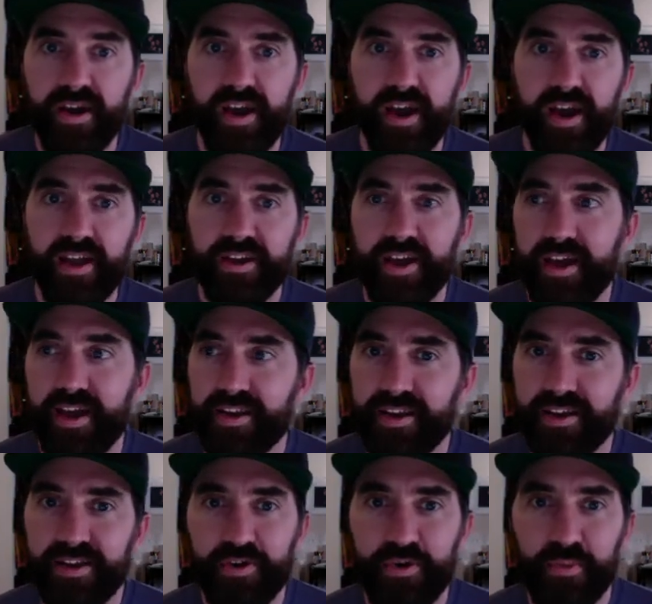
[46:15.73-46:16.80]
Yes. And yet,
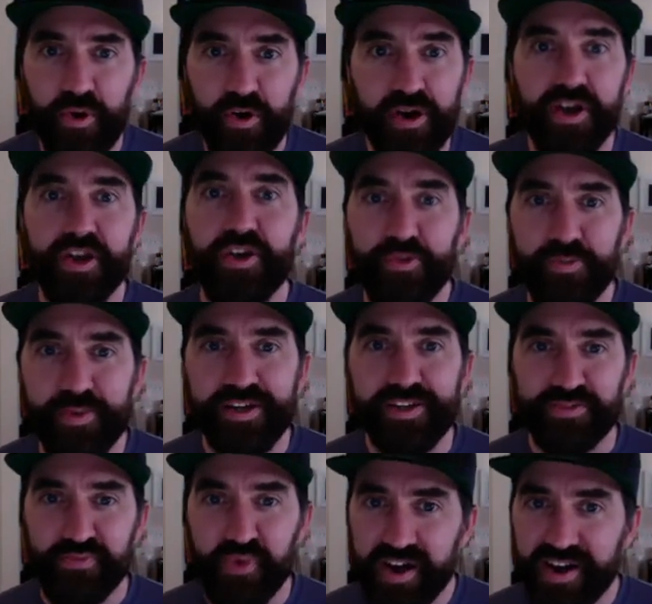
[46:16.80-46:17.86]
we're a human
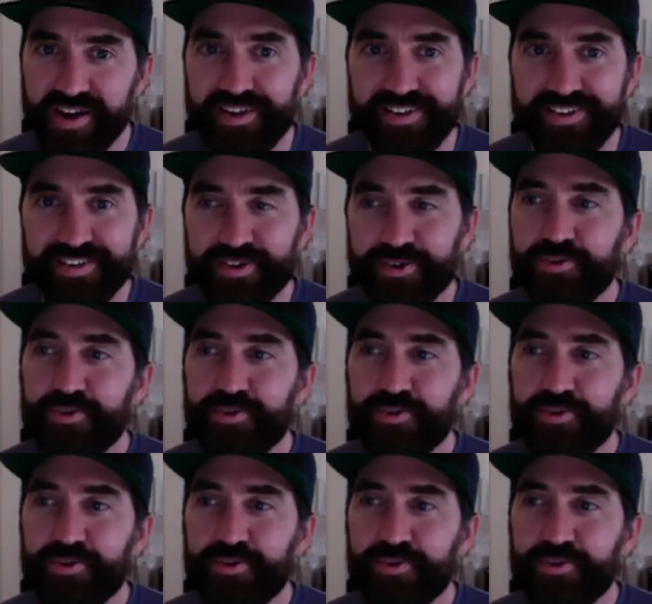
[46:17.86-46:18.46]
as well, who